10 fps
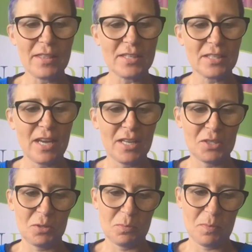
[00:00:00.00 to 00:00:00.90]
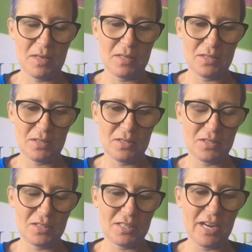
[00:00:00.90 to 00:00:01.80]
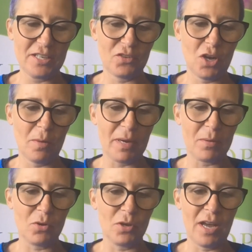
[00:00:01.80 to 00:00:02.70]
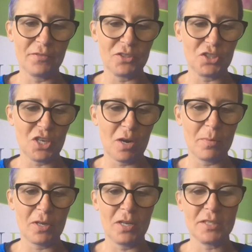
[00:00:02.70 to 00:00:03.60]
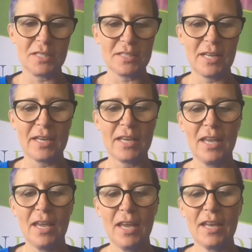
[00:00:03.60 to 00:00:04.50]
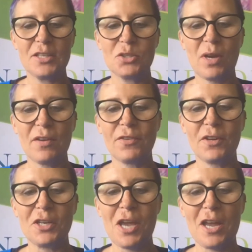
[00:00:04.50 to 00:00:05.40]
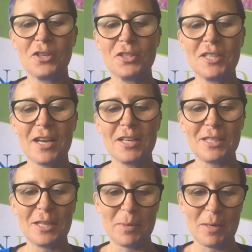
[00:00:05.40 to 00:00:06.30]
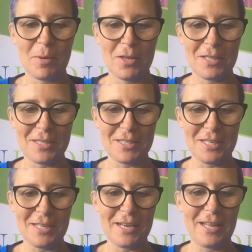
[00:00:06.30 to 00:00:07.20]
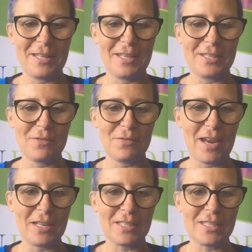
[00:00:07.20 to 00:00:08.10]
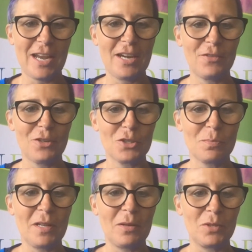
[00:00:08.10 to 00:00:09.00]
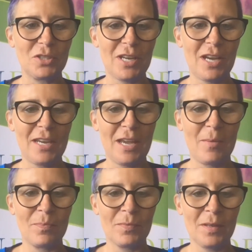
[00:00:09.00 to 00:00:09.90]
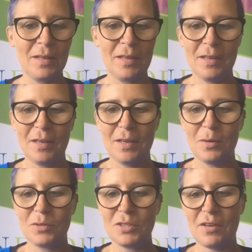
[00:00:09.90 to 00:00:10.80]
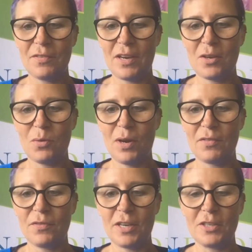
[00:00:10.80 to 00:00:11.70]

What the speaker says: this last slide you've got, Bill. I'm going to have to share it because it is quite funny, and you can tell us a little bit about this final slide of yours, Bill, which I find quite funny.